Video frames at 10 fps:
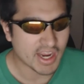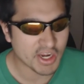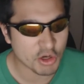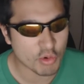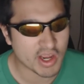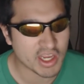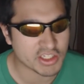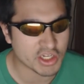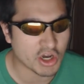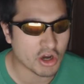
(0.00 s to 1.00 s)

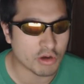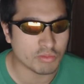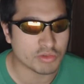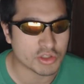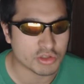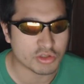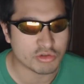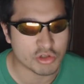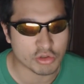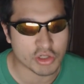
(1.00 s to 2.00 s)
Anyways,
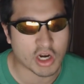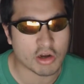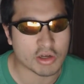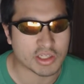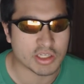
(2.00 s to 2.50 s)
Jotaro